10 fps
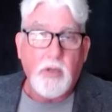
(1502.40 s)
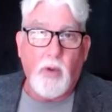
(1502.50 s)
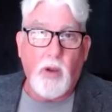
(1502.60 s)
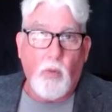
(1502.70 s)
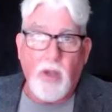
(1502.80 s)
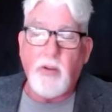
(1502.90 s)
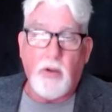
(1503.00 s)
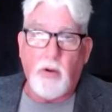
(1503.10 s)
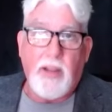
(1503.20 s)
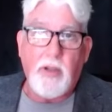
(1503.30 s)
to where you
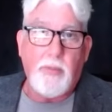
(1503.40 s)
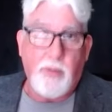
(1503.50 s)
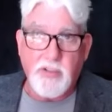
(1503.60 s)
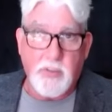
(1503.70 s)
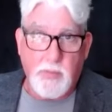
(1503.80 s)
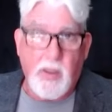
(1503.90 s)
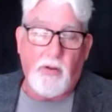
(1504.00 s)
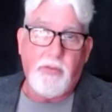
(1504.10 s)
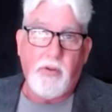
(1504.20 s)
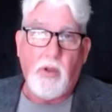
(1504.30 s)
don't have any precious
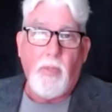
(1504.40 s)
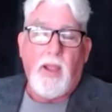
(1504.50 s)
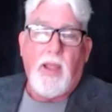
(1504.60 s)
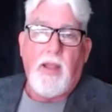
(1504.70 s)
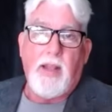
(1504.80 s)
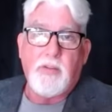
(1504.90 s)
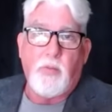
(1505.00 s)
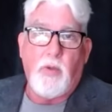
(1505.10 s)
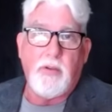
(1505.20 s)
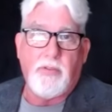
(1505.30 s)
metals. And
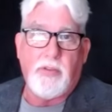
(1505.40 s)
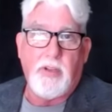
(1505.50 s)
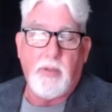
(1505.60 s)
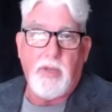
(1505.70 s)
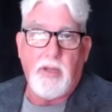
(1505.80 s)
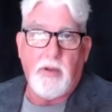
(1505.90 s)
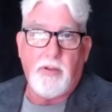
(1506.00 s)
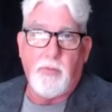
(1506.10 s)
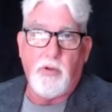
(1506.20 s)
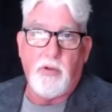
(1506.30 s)
that's when you'll see the meat of
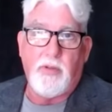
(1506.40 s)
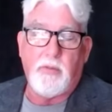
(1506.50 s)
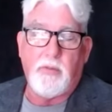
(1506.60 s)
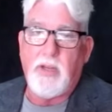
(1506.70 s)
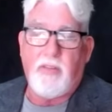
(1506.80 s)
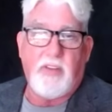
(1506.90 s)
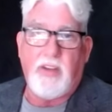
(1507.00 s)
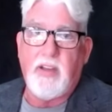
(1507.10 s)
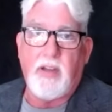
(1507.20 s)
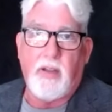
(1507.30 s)
this move. And we haven't
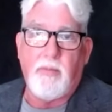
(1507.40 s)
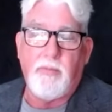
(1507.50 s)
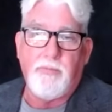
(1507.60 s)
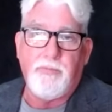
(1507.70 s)
seen that yet.